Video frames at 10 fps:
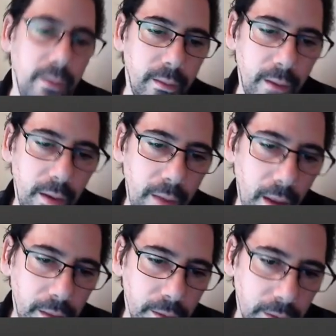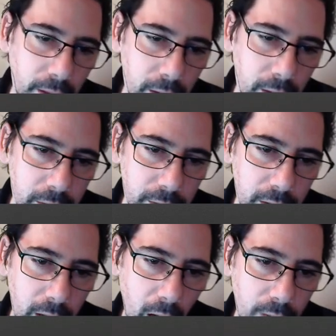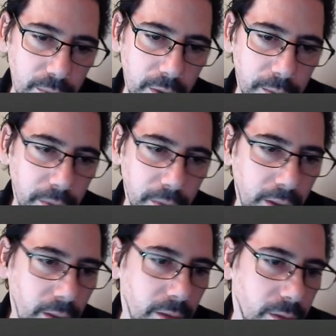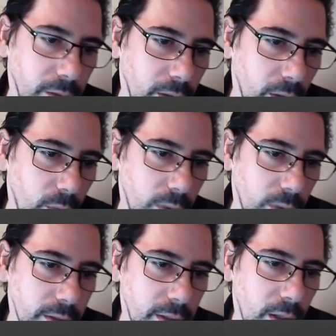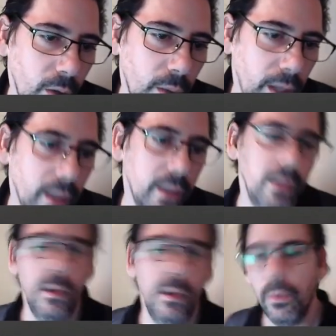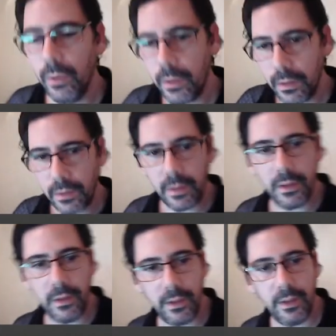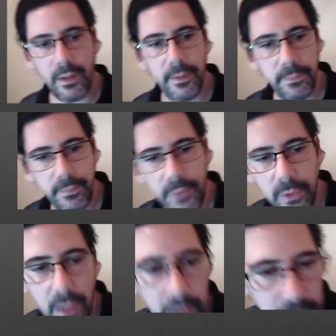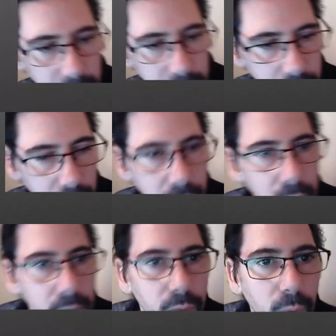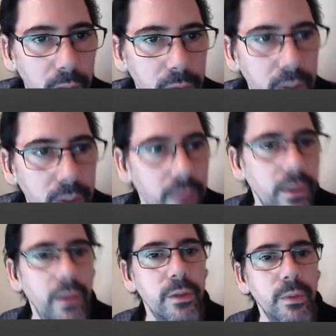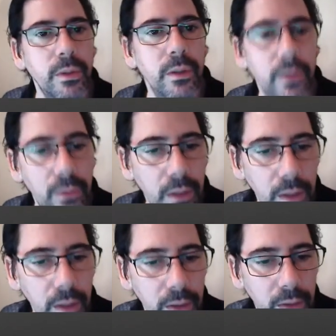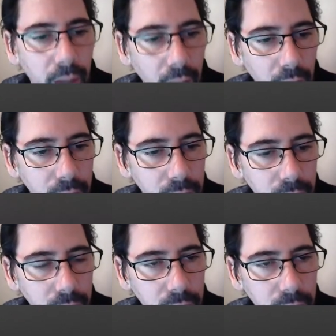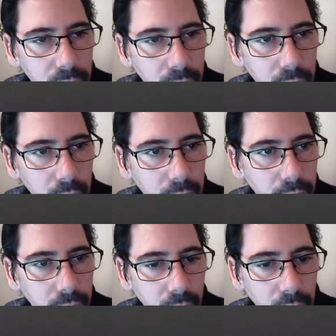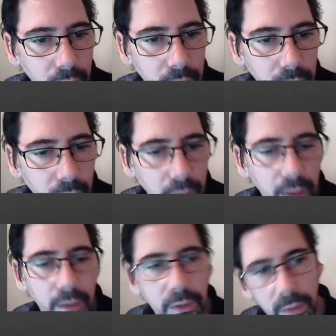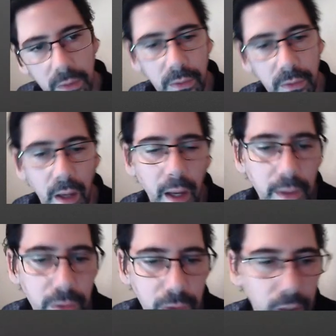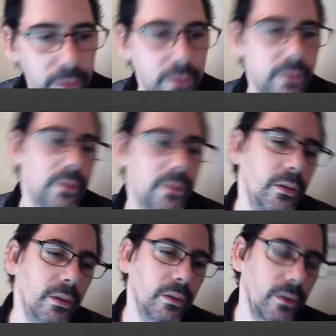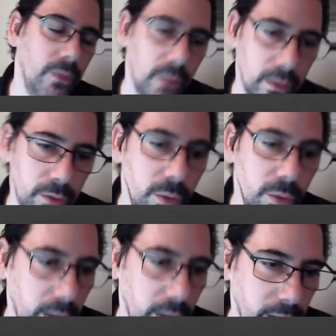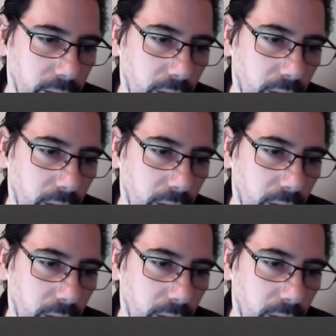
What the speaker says: then that third character is a non-printable character, which is the OA, which is the new line. Windows has carriage return new line, and Linux and Unix has just new line.